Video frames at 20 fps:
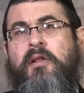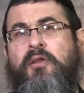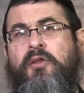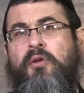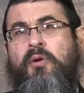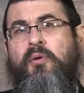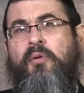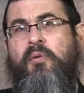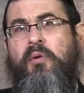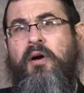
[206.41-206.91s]

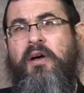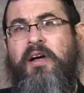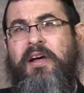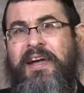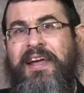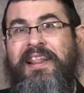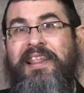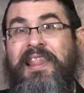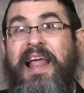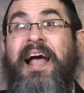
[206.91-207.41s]
to uh,
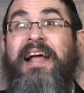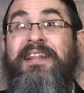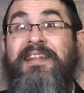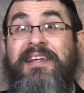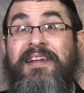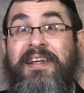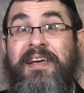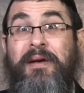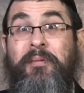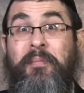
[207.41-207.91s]

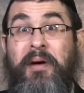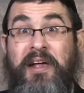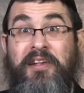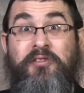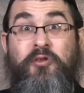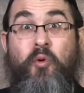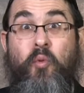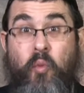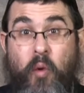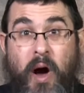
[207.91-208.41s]
enlighten him
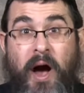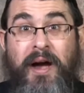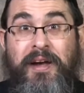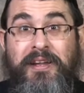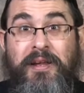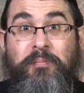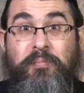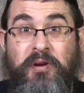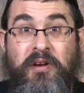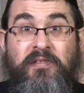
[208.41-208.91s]
as to why
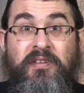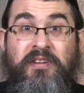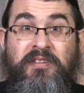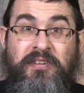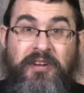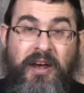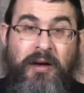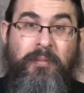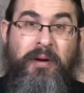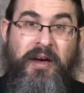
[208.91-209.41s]
the
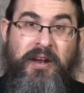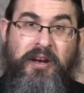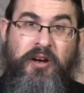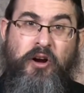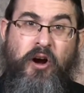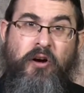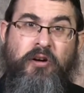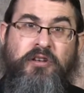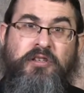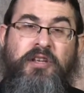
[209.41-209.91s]
previous Rebbe had
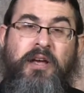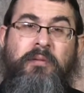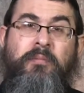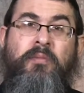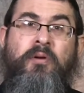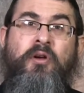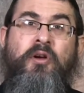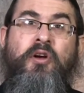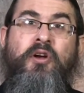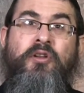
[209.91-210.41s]
encouraged
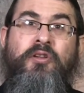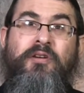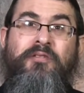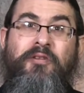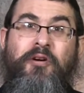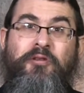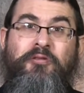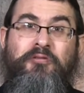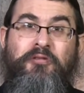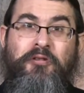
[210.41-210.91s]
them to
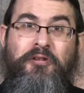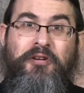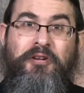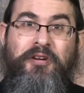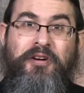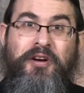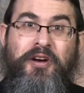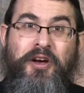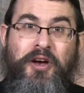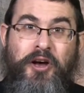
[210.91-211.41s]
vote
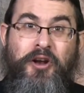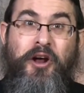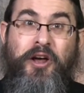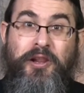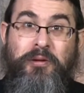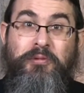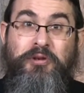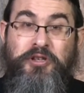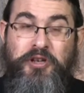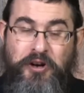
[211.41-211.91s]
for an
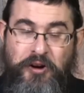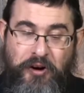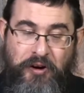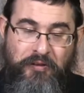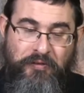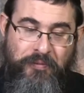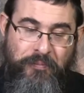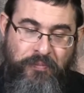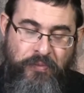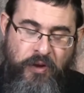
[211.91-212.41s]
Oilam
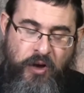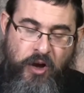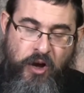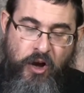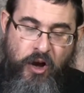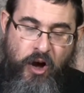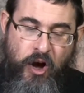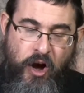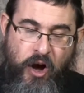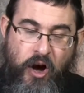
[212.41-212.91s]
Sharov.
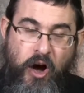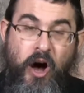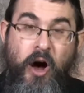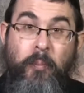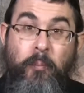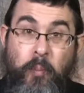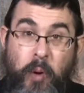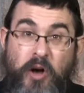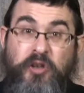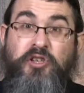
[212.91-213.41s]
A,
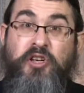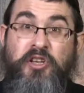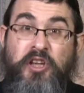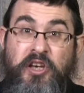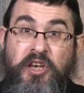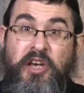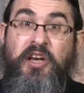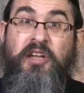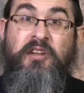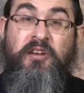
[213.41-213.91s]
a
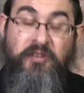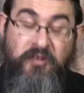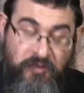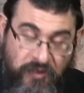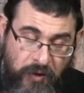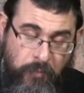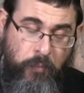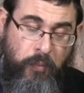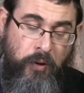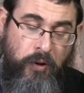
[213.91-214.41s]
Posheta Yid, a
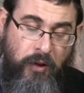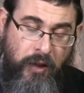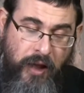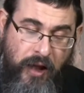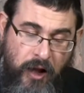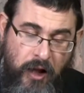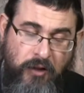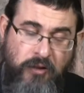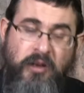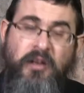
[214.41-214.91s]
simple
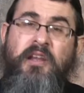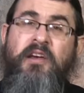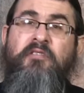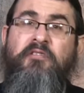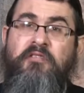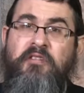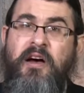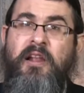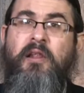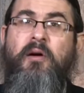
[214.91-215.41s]
elderly
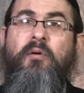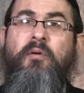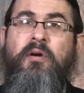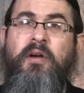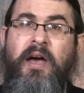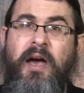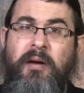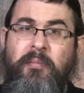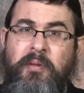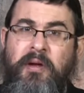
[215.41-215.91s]
fellow,
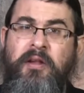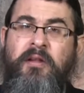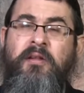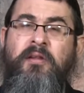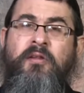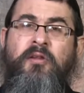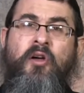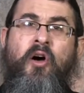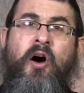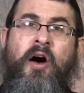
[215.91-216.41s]
came
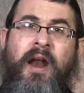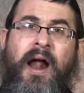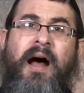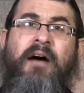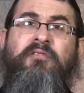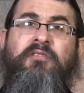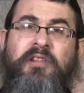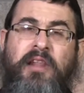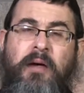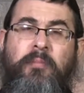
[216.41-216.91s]
in to
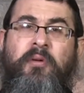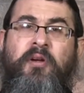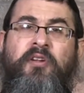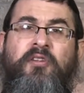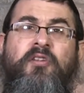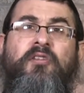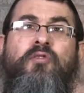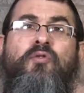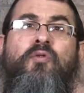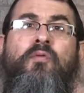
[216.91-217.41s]
Harav Clemens,
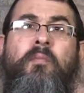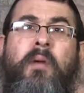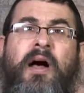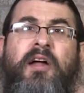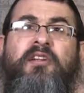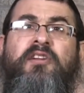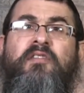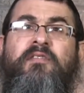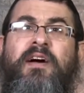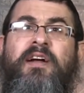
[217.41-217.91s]
to the new
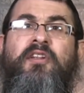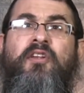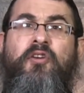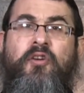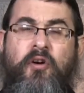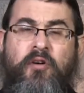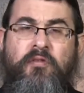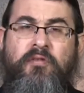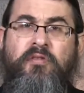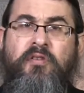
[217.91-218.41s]
Moscovite
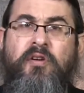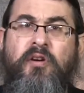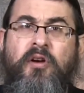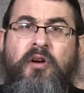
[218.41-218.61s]
Rov,